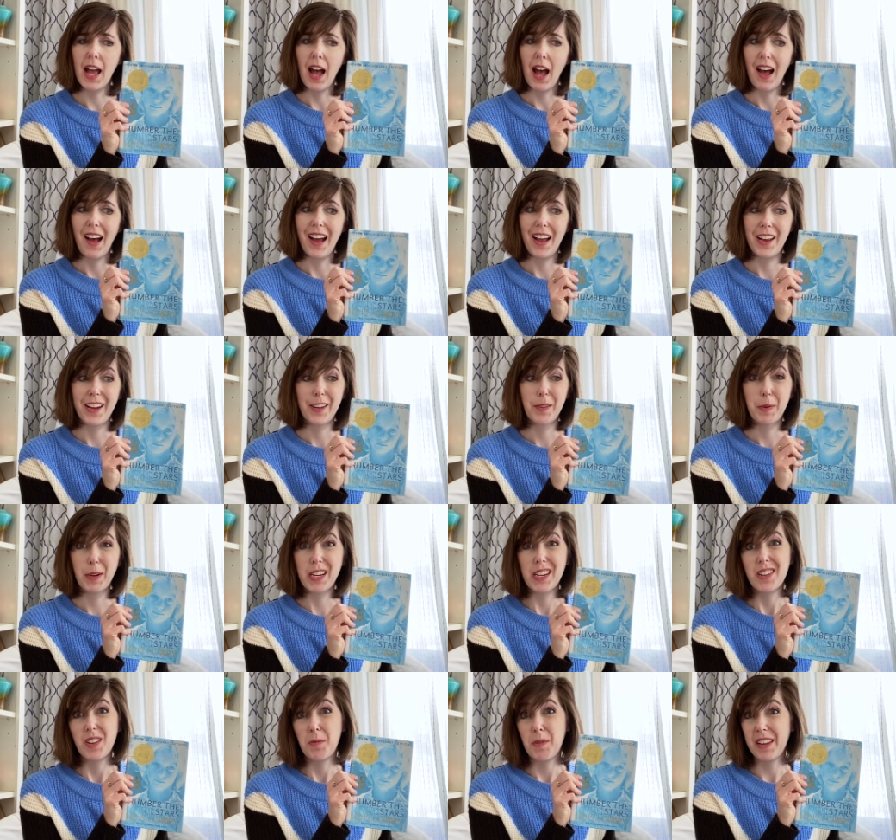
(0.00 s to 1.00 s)
I expect
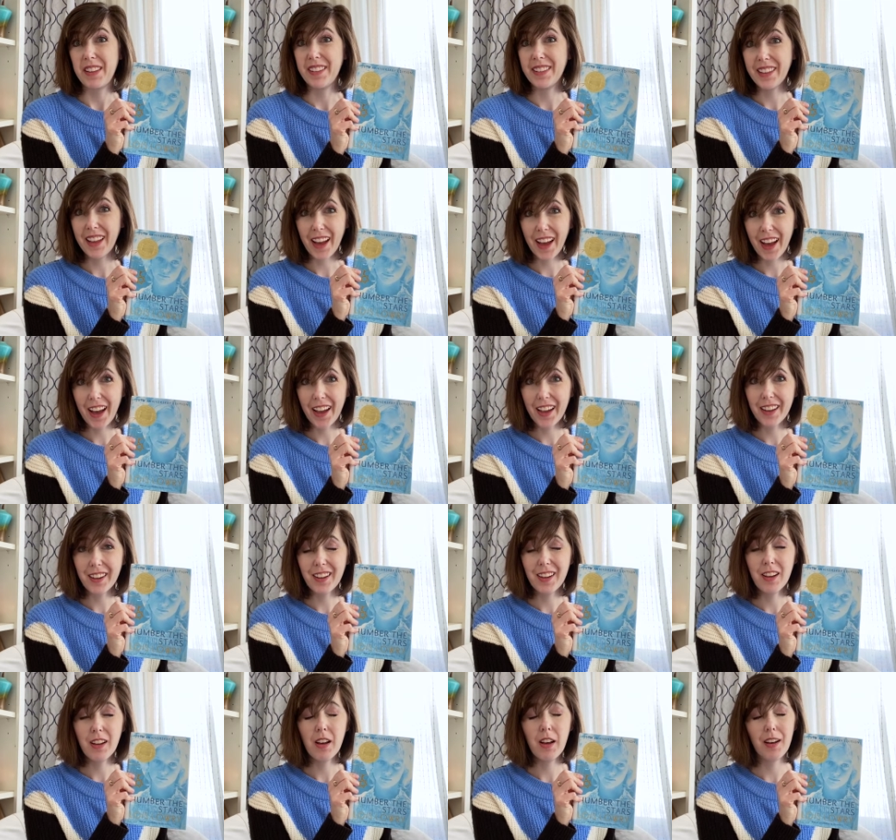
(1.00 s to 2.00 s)
it to be sad,
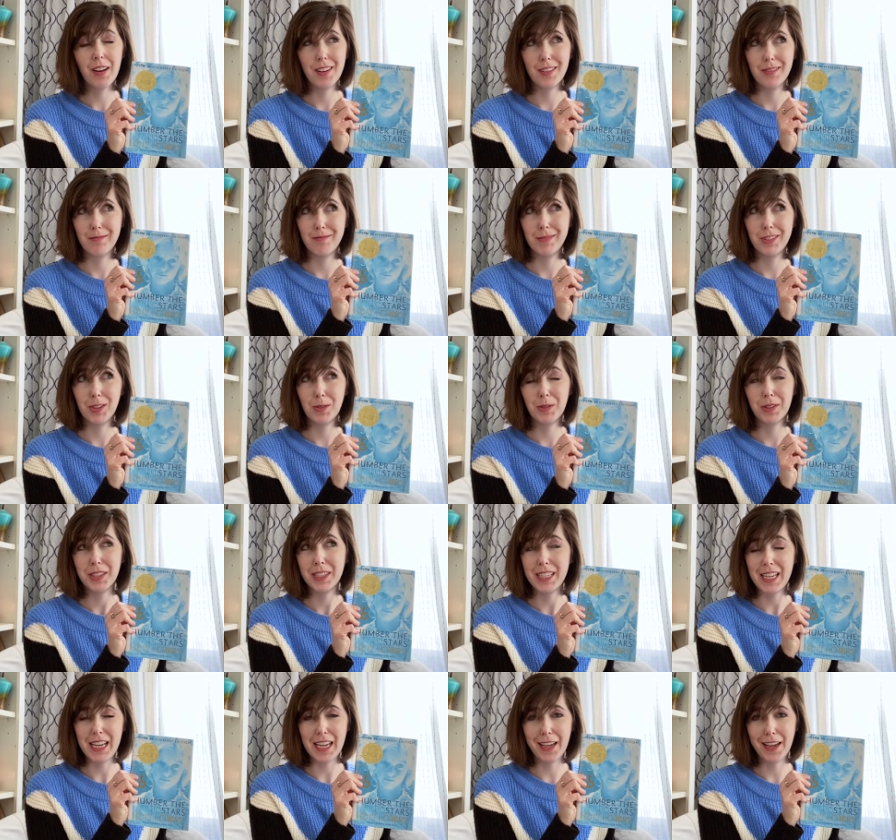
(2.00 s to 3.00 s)
so we'll
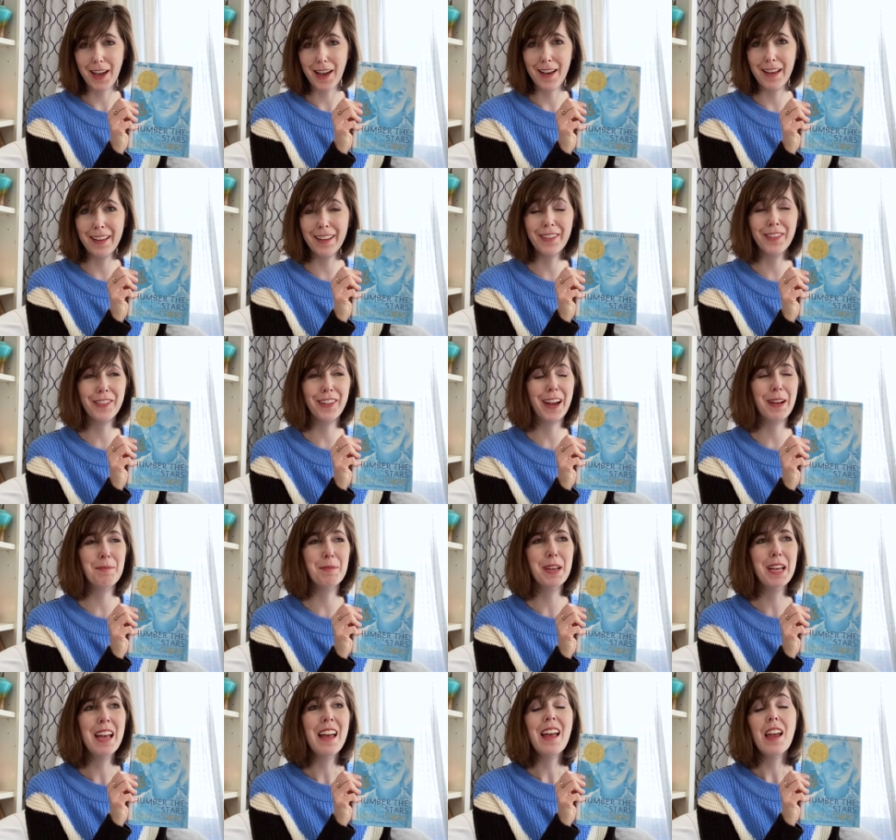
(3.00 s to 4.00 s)
see if
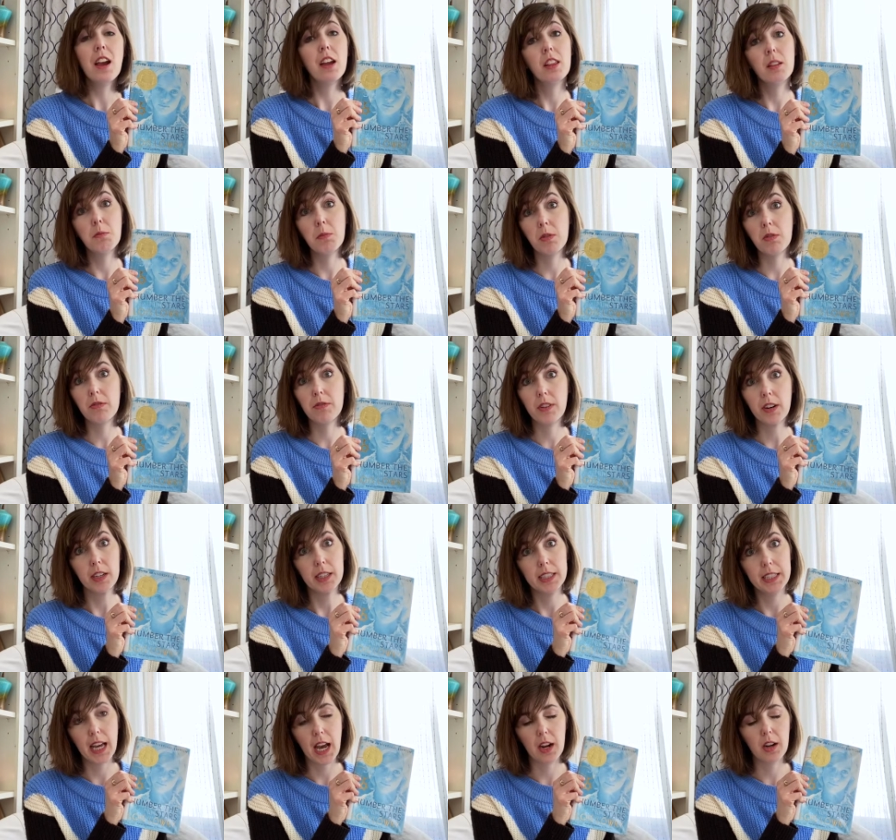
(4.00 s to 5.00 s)
I'm in the mood for a
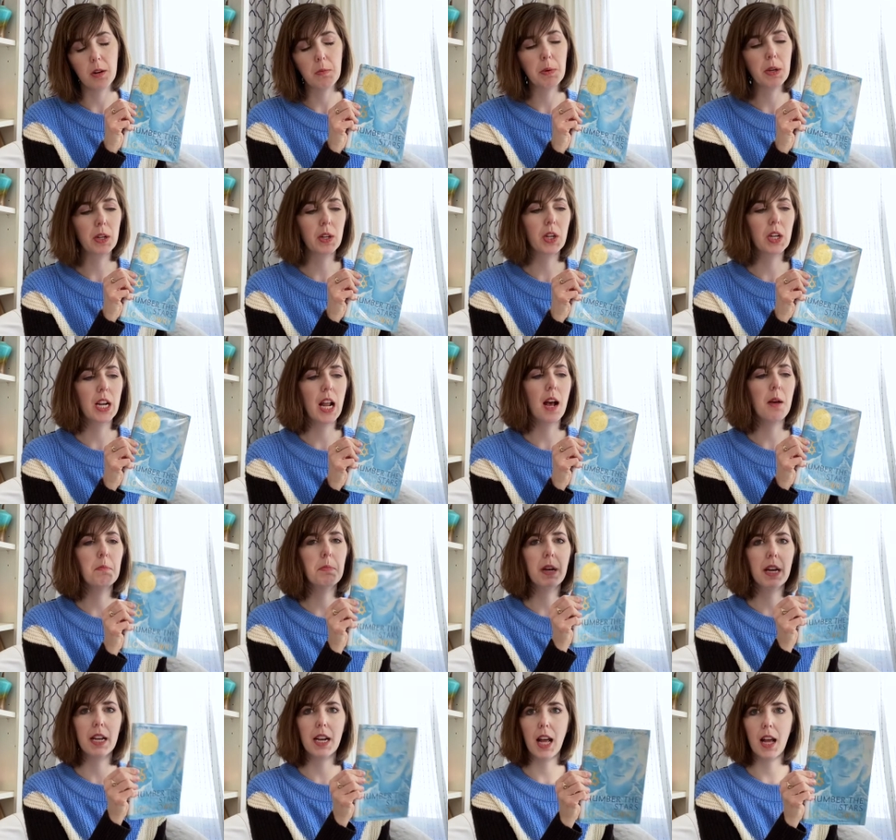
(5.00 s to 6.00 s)
sadder book or not,
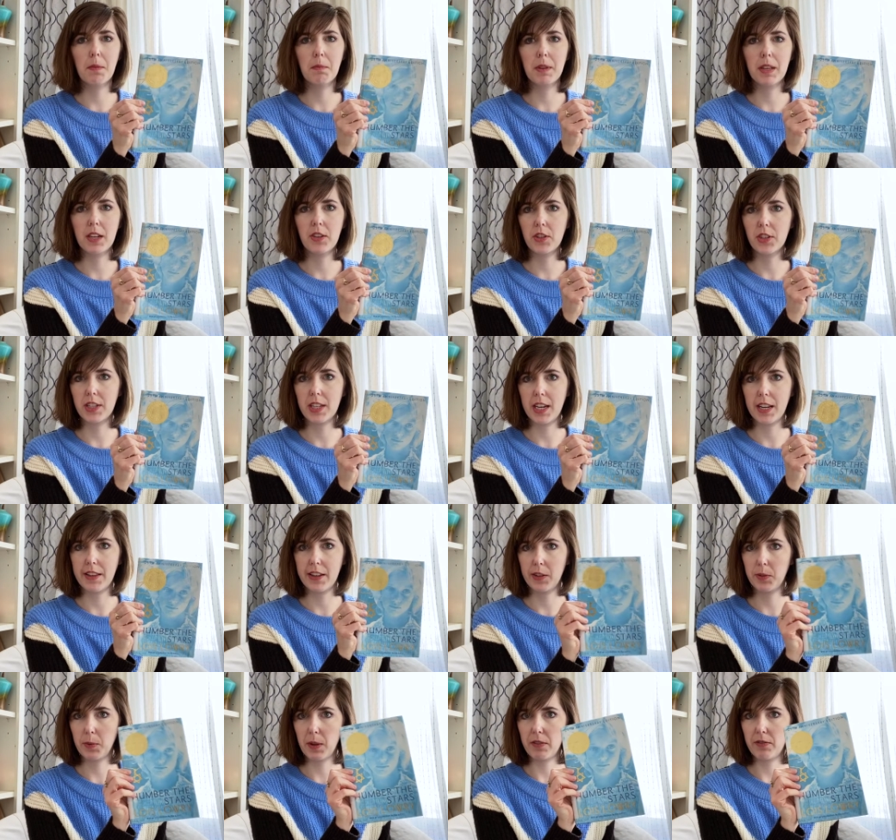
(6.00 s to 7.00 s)
but I'm interested in
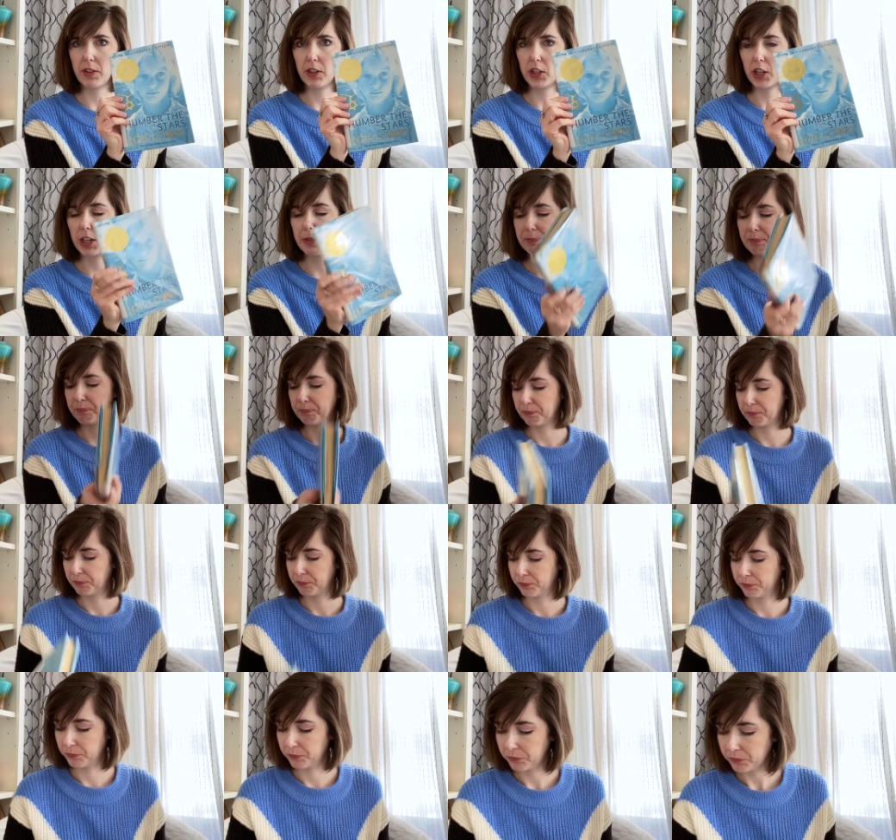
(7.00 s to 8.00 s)
this one for sure.
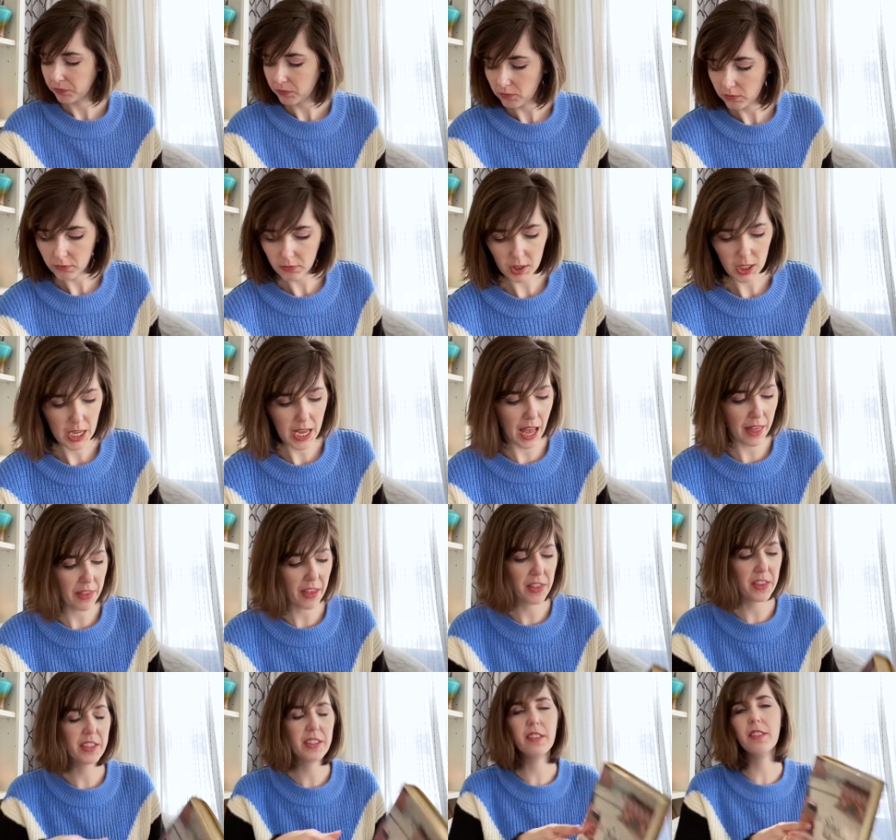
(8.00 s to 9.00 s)
And
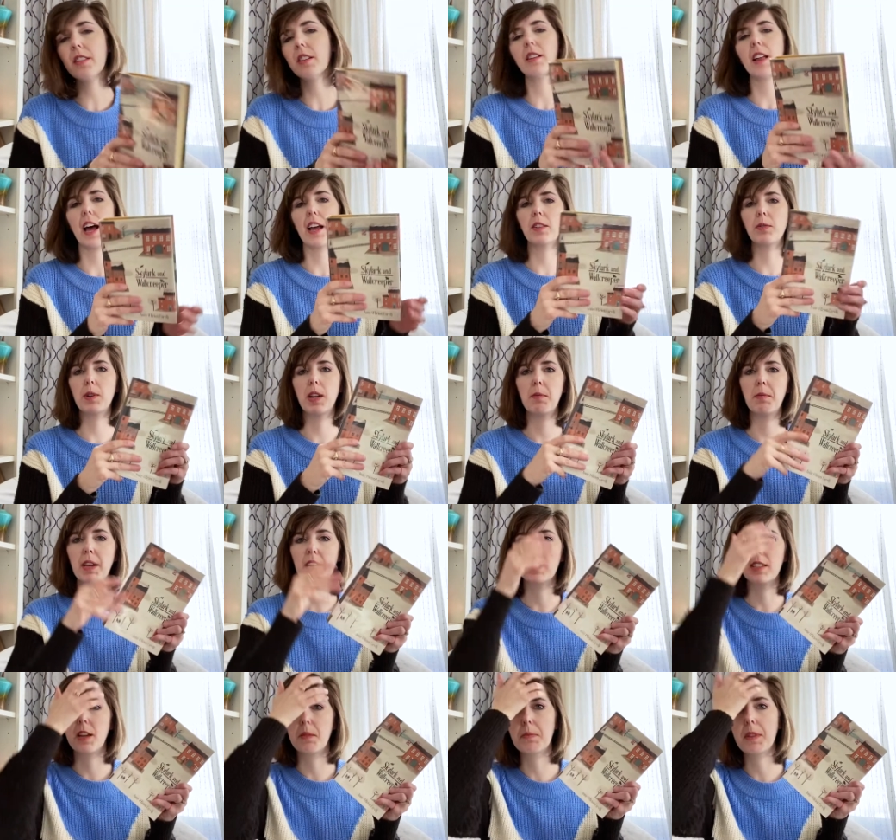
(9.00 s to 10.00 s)
then this is the last one I
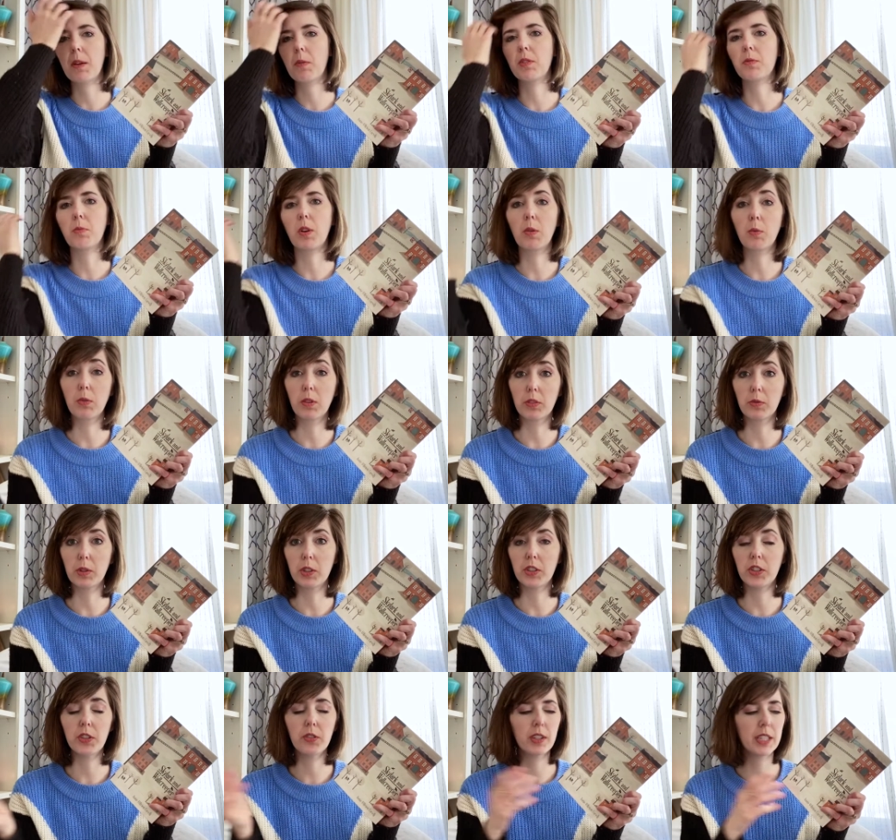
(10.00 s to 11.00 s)
picked up that was more World War
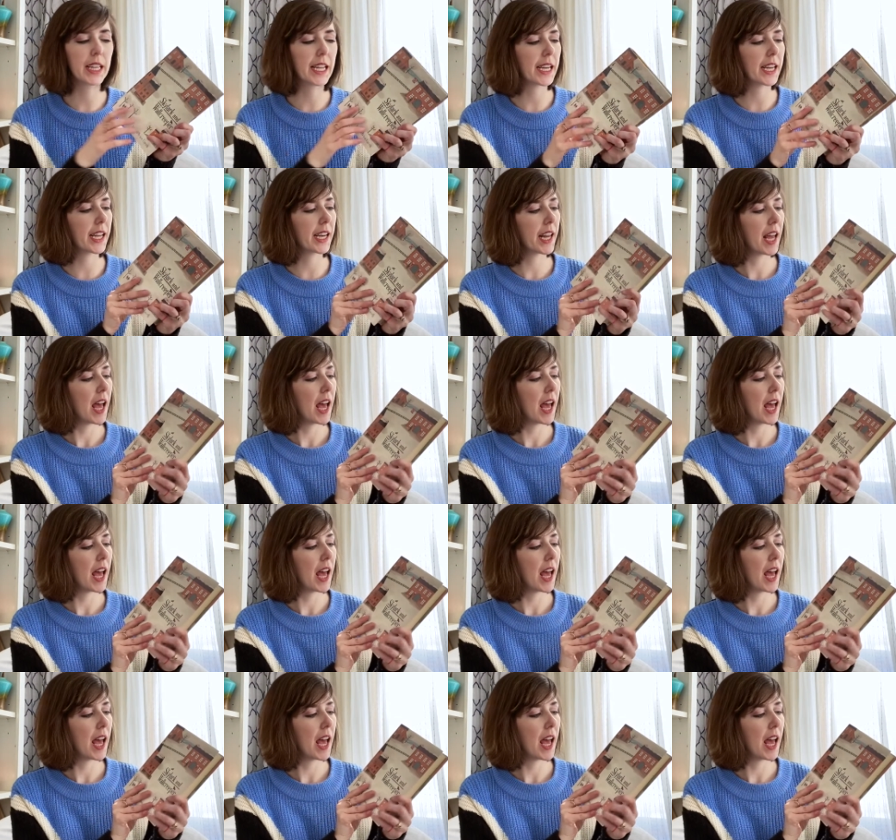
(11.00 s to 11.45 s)
II related.